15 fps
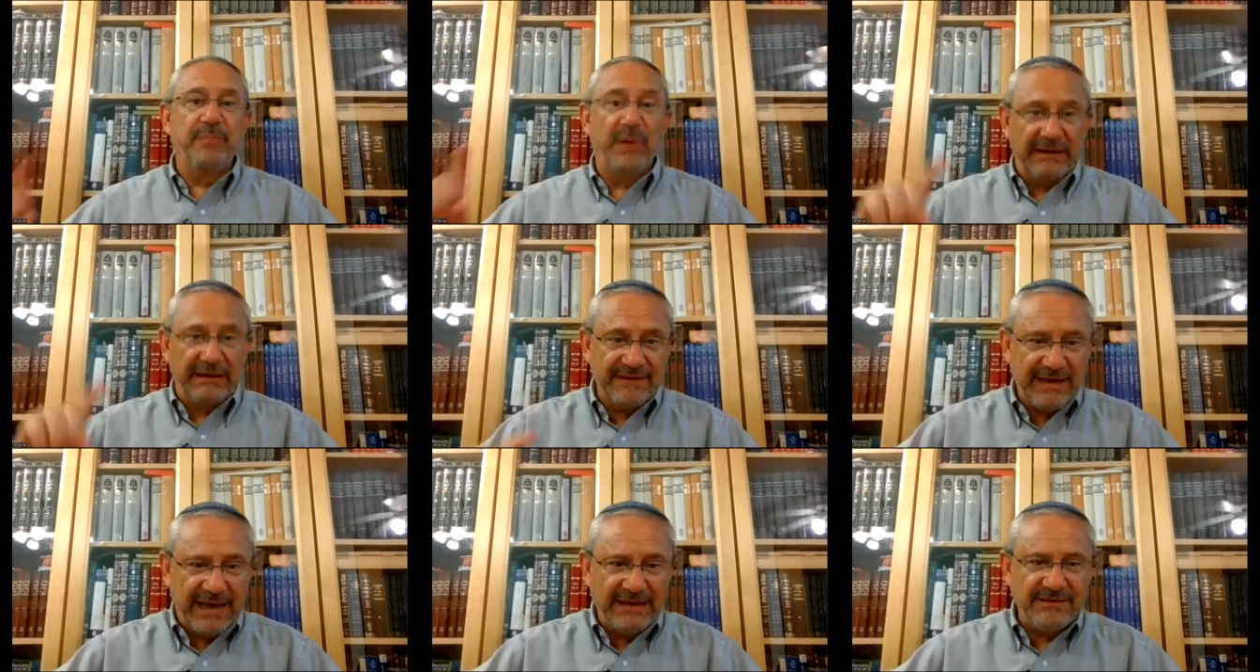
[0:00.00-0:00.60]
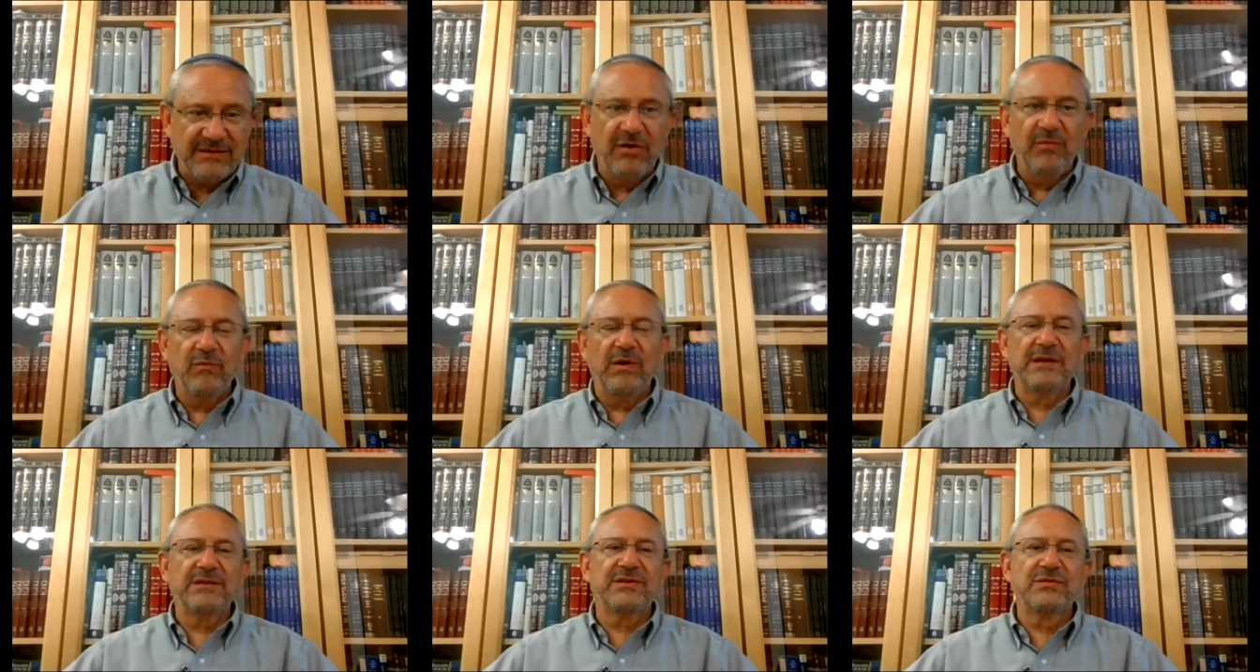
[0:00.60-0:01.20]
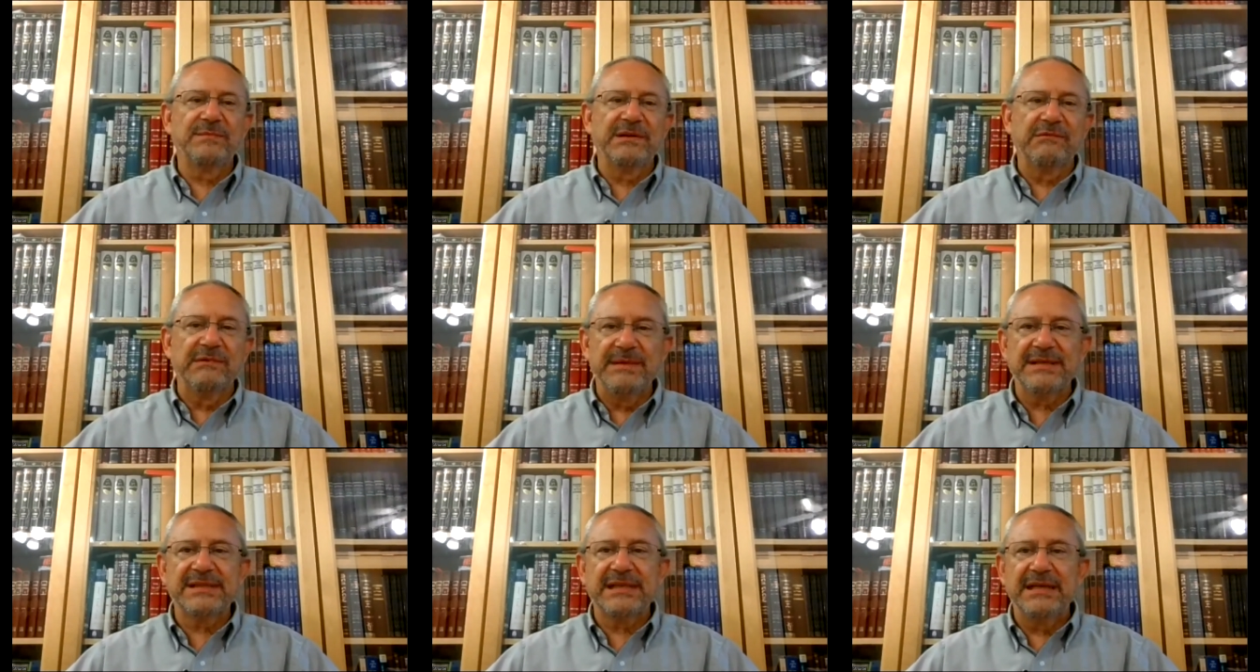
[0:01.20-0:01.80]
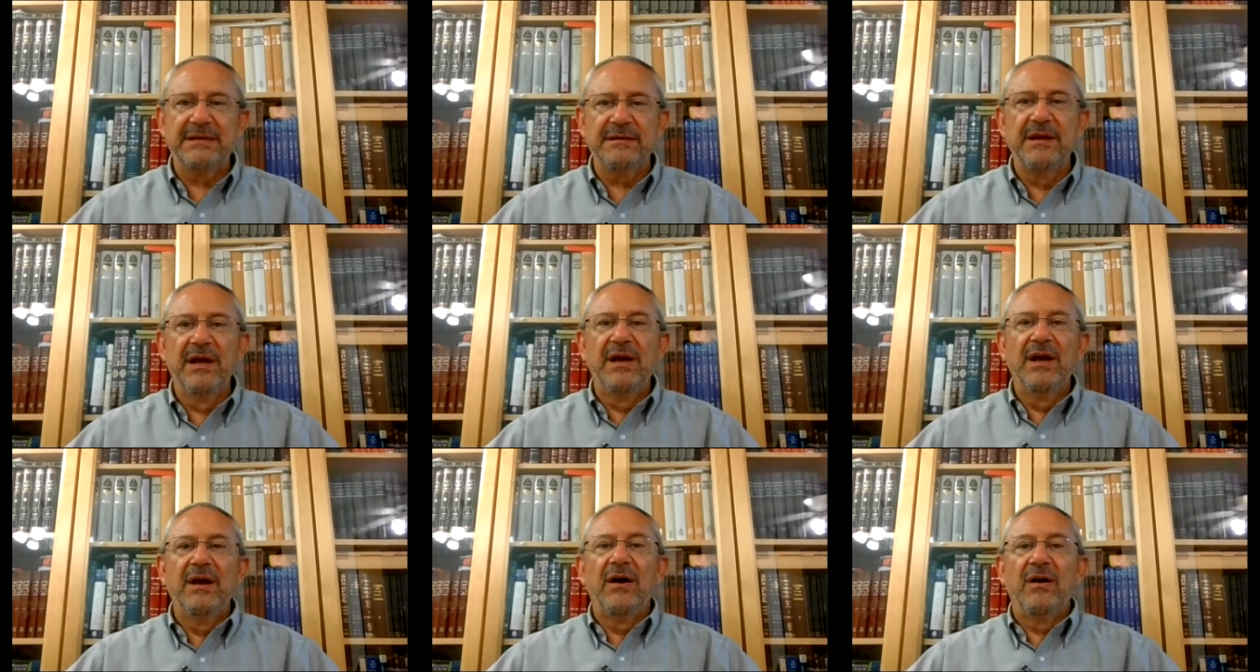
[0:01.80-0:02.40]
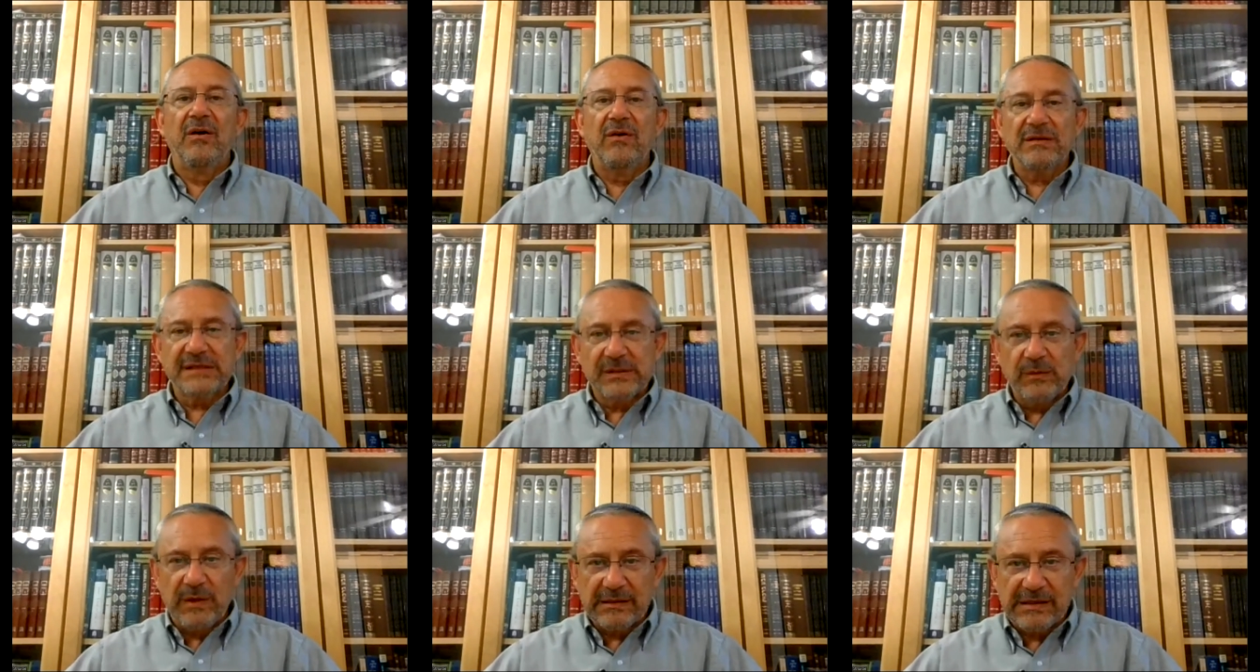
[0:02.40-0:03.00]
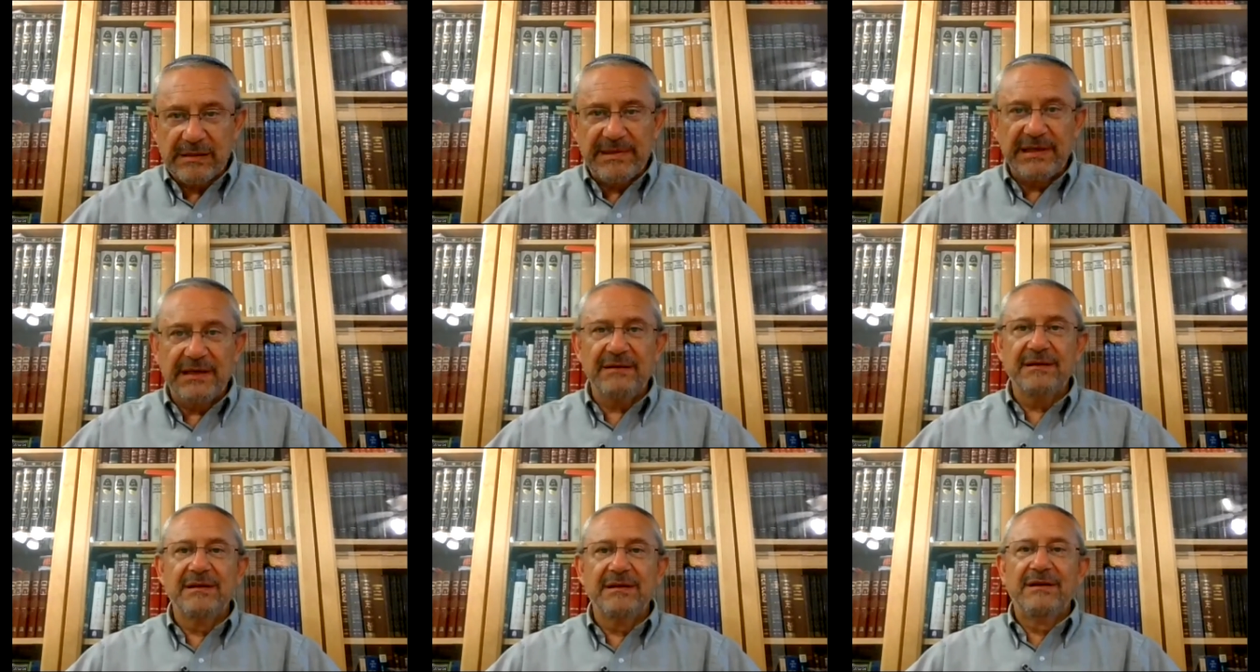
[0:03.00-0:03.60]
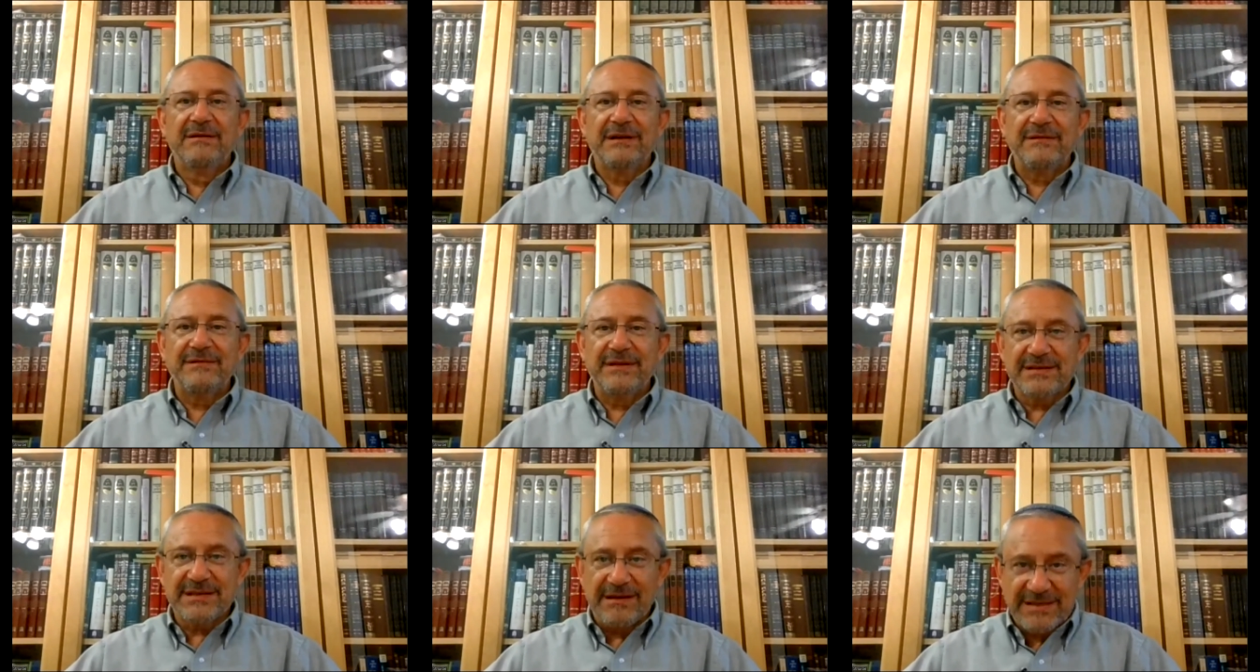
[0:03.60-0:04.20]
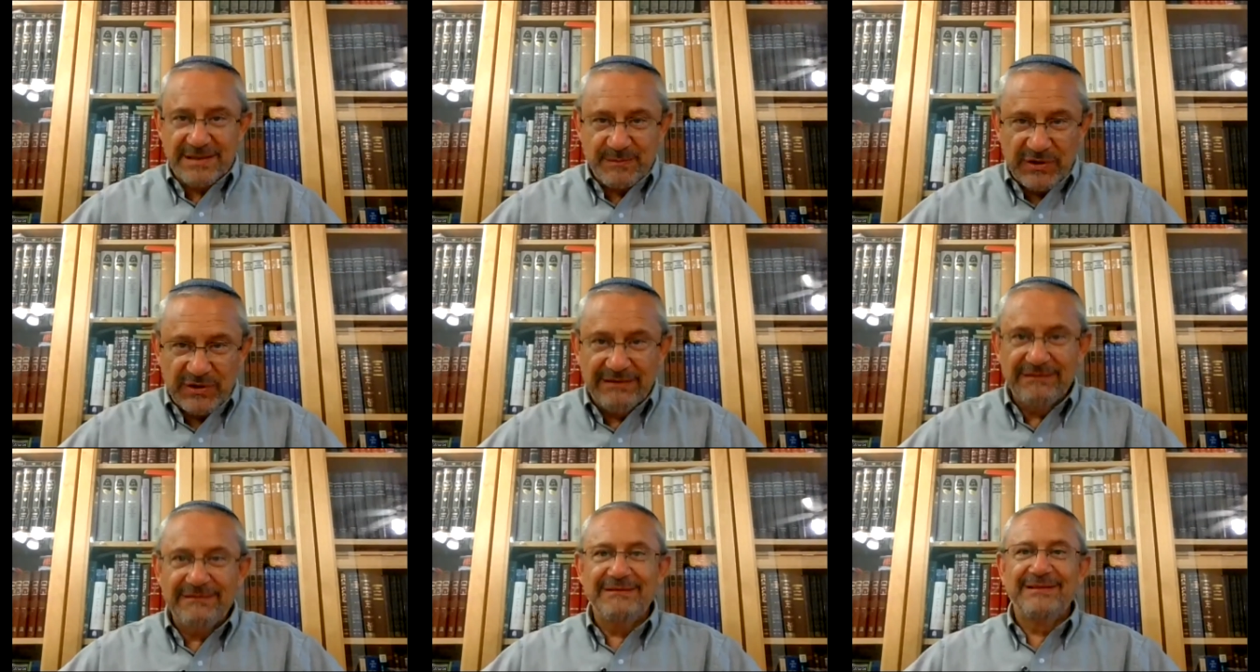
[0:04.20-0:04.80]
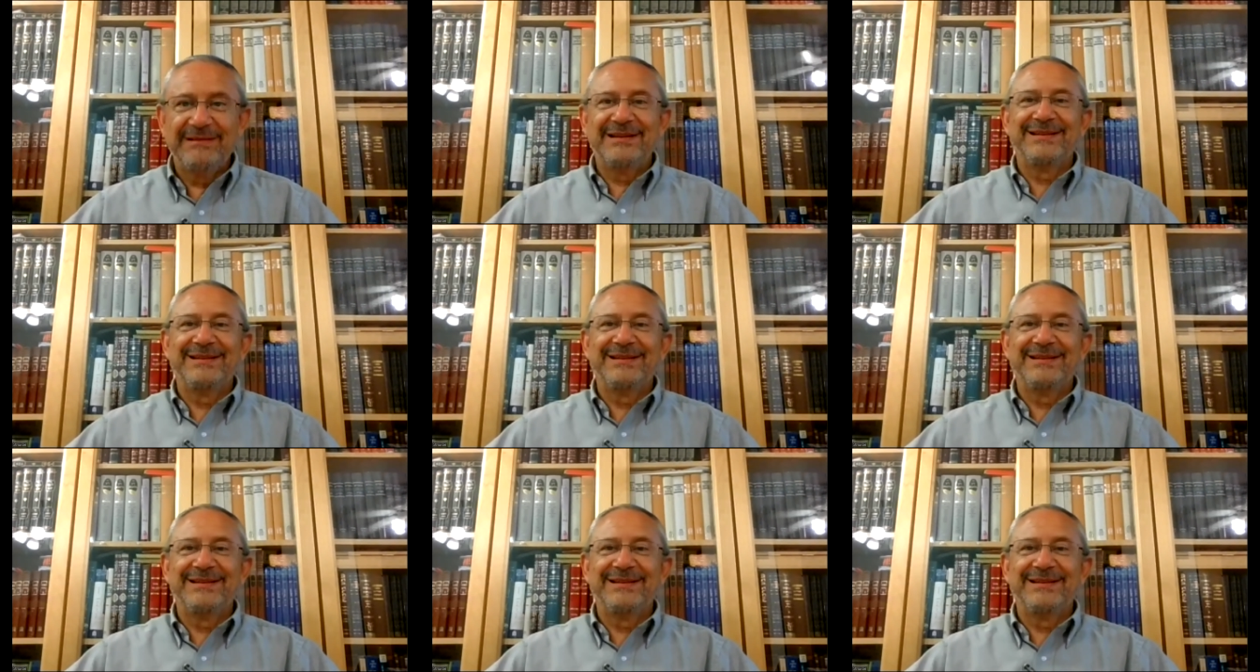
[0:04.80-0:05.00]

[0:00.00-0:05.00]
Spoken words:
But I don't want to be remiss in also welcoming Yitzchak Spring.